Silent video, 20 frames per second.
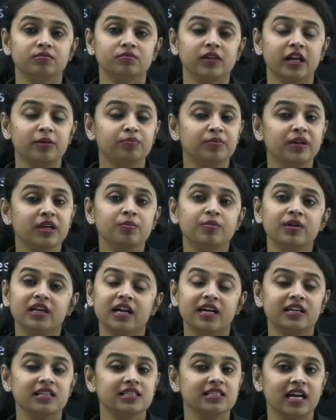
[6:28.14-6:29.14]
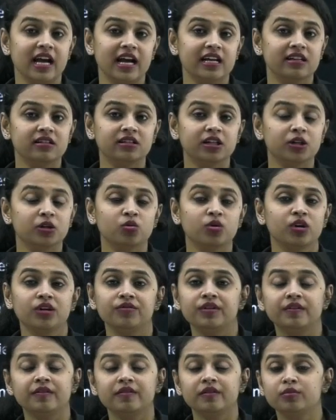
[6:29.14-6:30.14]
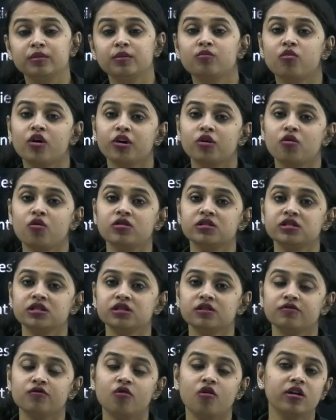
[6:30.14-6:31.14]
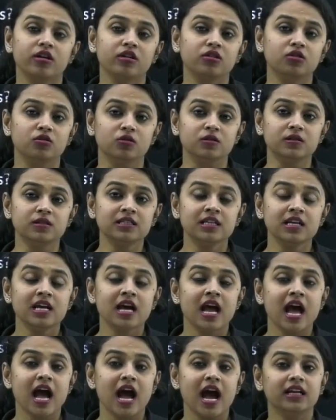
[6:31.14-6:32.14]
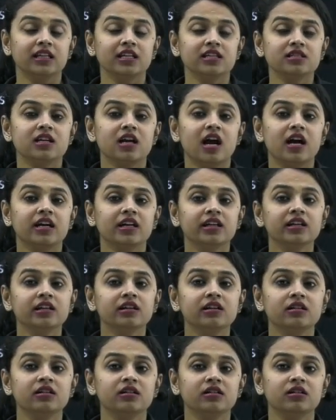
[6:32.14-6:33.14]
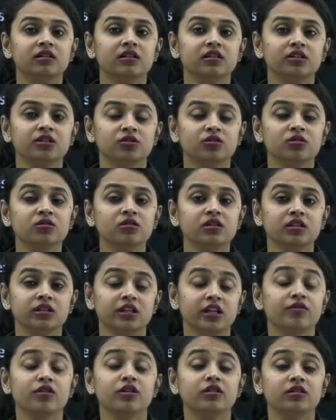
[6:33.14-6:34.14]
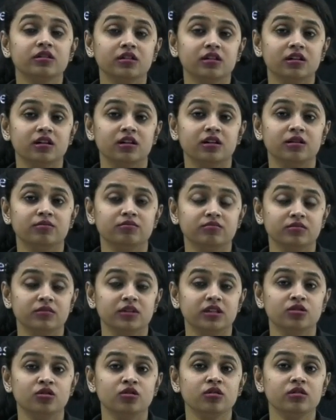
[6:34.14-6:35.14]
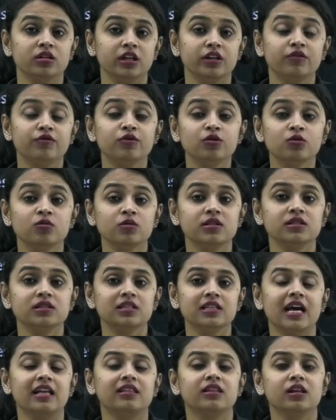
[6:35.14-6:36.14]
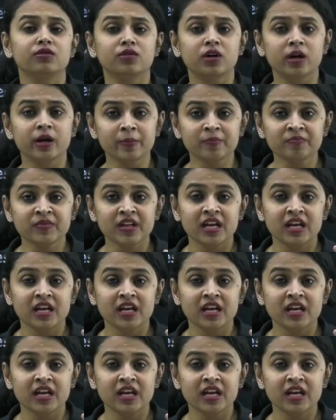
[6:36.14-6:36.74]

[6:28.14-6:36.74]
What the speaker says: like people had decided that, okay, we will be boycotting the foreign goods, and they started, they were, influenced, and they were